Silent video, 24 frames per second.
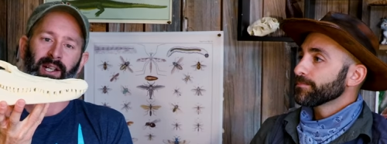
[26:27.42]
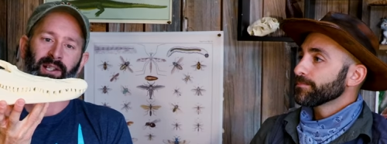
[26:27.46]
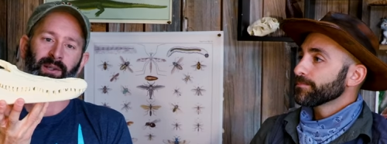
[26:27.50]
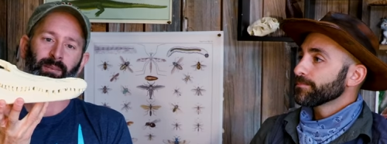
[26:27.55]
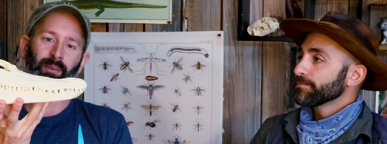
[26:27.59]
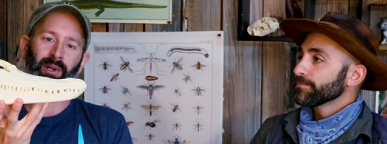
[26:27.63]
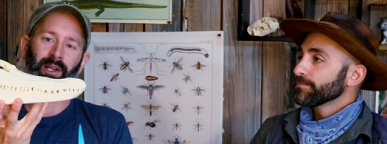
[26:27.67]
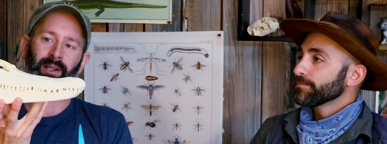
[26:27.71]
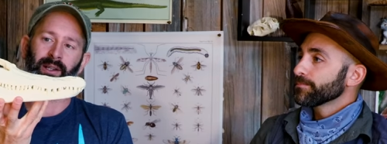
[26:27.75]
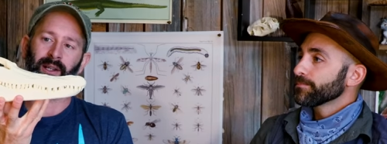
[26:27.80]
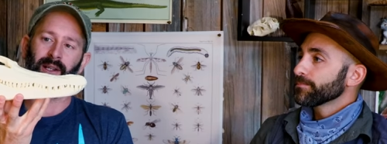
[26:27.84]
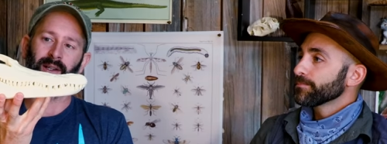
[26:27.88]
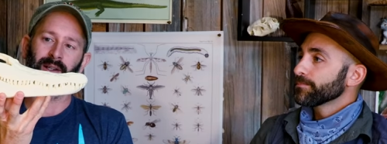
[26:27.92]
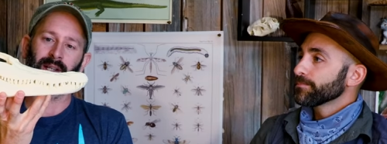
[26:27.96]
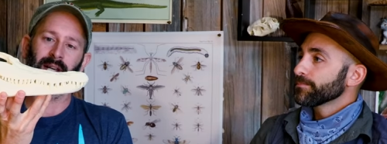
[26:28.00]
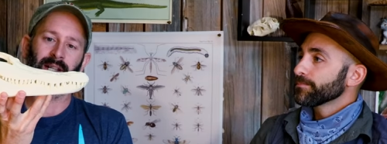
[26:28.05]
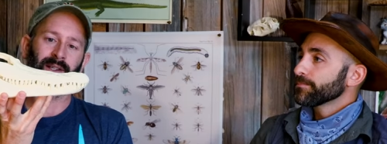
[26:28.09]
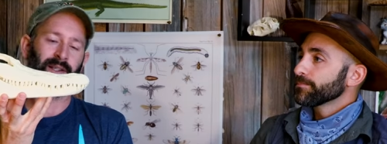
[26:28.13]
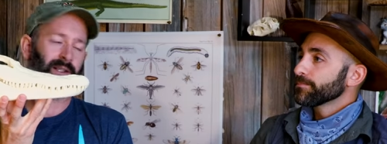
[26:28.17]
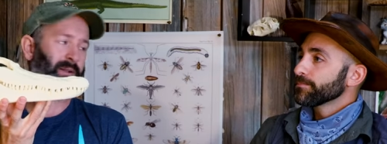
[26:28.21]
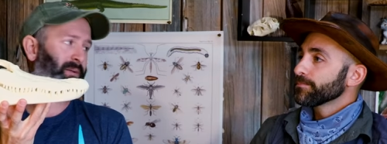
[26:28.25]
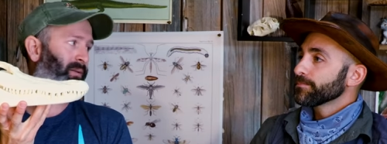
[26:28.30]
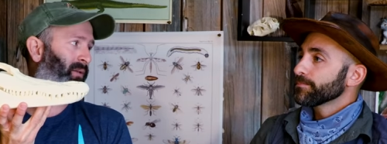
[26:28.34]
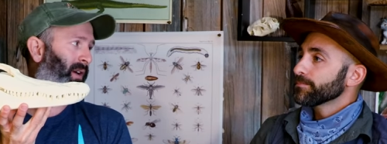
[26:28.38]
Speaker 1: aspect, and
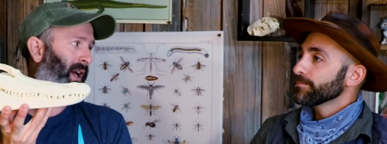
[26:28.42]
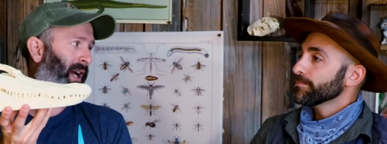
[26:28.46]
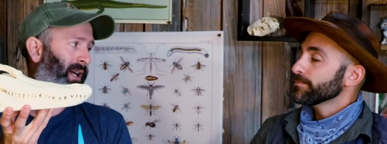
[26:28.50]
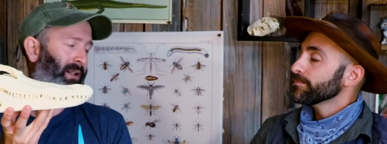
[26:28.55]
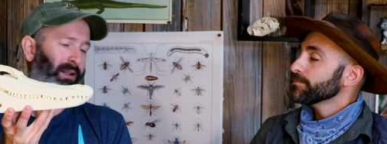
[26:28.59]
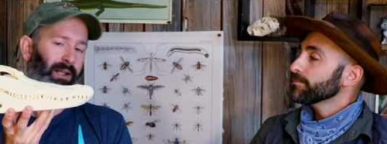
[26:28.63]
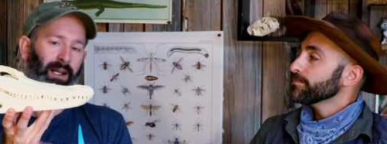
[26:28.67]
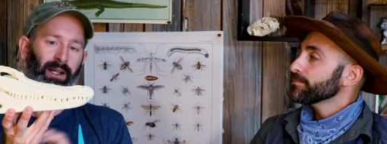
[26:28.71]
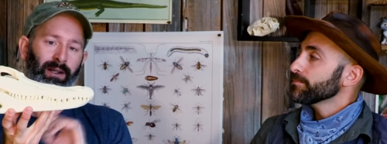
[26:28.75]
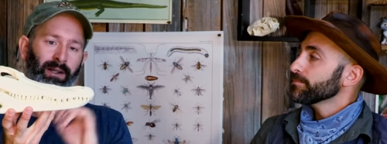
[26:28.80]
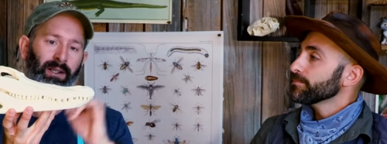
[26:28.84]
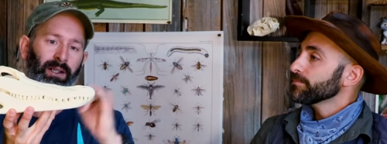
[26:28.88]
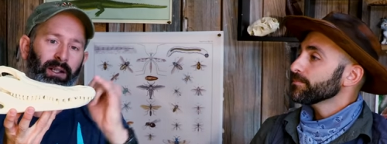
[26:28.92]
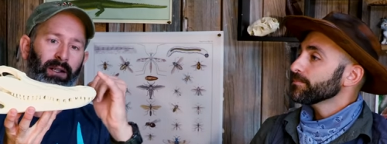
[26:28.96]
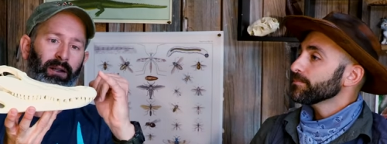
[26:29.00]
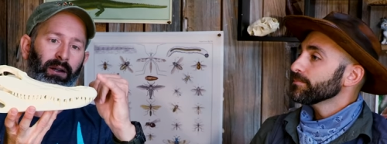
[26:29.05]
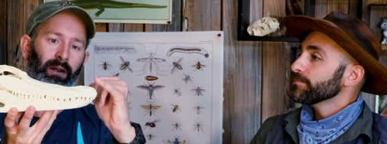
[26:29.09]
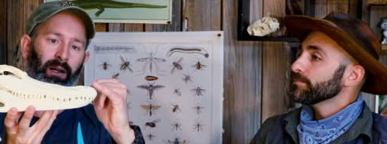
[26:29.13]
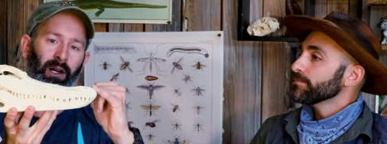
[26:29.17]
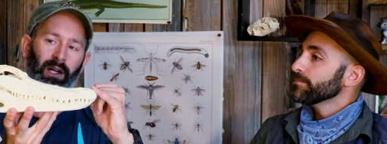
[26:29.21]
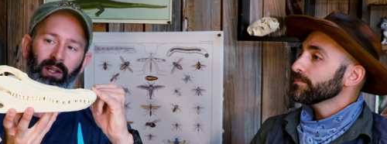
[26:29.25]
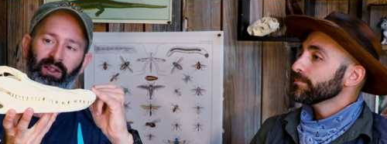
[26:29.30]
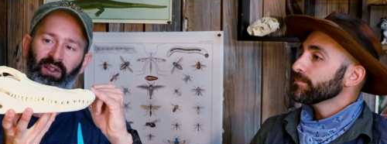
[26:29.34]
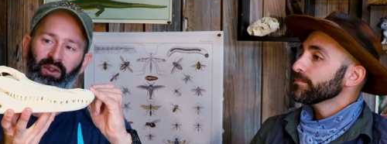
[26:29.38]
that's the fact that the
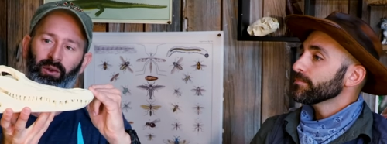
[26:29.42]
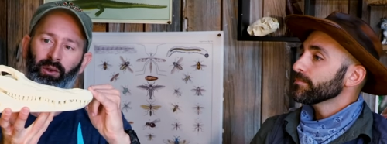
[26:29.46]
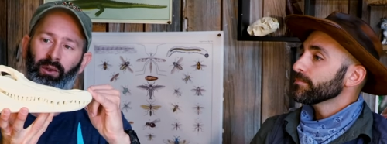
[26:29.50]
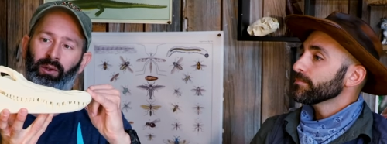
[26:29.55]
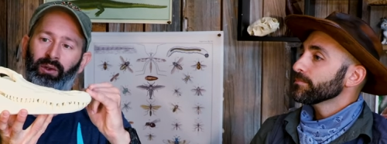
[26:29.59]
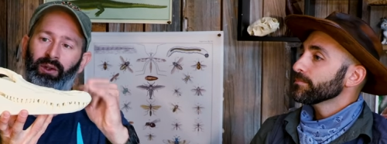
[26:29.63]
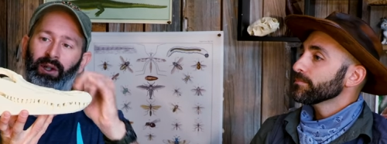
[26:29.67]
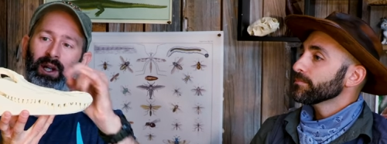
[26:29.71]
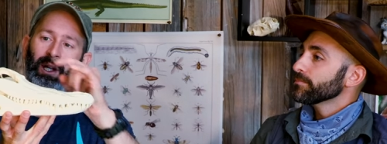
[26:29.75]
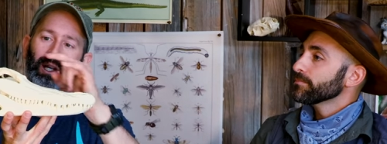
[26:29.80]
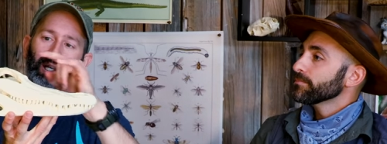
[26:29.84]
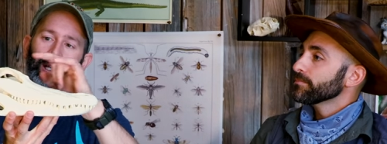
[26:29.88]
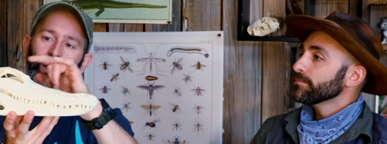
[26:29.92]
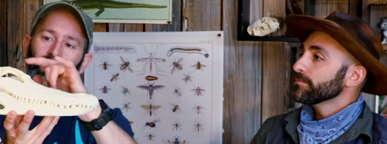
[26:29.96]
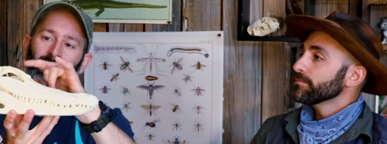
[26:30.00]
nostrils,